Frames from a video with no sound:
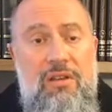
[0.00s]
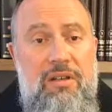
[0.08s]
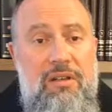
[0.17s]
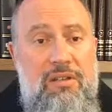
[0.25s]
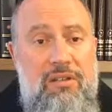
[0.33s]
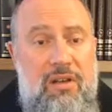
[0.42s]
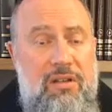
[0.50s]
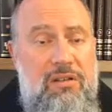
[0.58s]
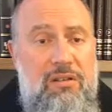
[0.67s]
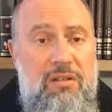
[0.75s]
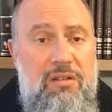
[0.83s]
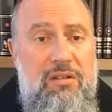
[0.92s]
It is
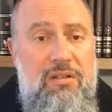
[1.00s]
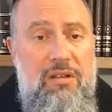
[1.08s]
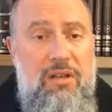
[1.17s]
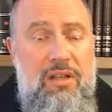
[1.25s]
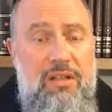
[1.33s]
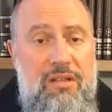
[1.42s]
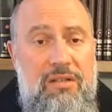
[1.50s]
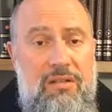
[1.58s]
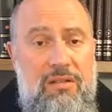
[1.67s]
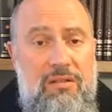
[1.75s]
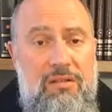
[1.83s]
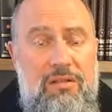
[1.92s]
not
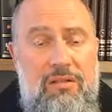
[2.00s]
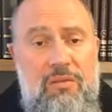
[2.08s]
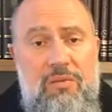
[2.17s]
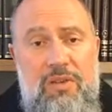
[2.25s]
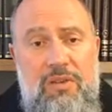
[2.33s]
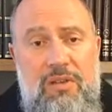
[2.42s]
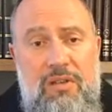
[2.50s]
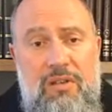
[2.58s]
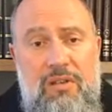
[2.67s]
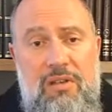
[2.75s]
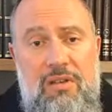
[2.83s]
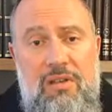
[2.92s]
identical with
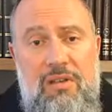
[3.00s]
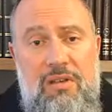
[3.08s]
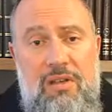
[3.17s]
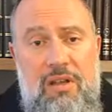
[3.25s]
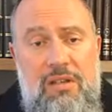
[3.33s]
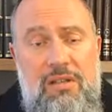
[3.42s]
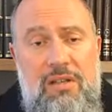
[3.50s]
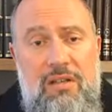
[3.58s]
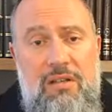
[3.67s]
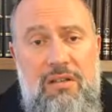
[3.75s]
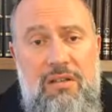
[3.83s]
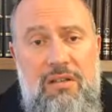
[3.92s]
the last
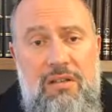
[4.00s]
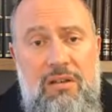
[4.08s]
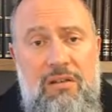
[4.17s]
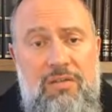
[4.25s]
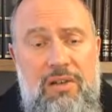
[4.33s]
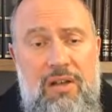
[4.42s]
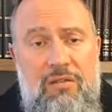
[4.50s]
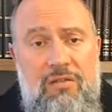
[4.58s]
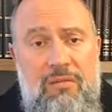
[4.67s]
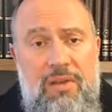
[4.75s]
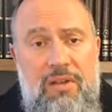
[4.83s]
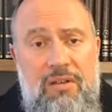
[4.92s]
letter of the
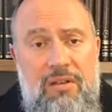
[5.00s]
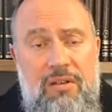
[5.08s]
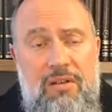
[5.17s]
alphabet